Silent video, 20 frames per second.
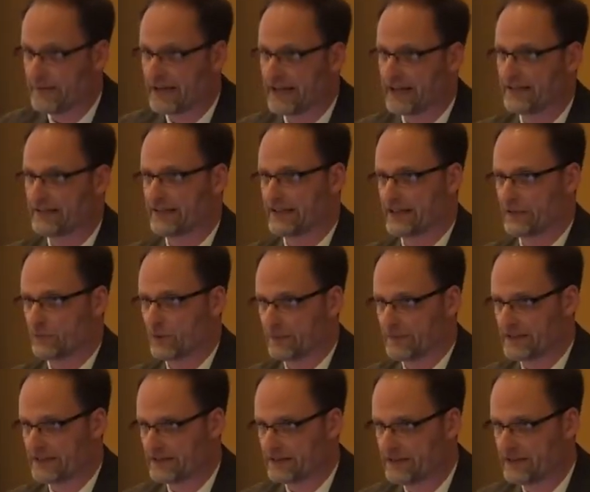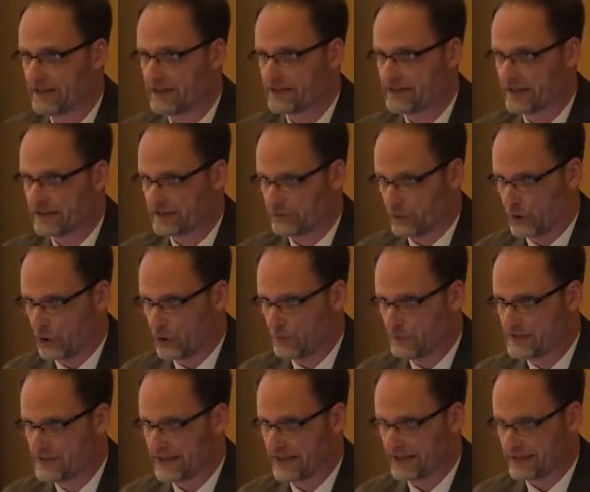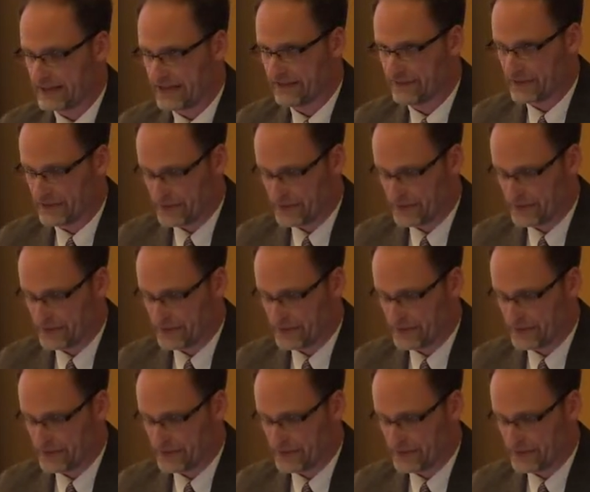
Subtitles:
man and a woman disrobed and gave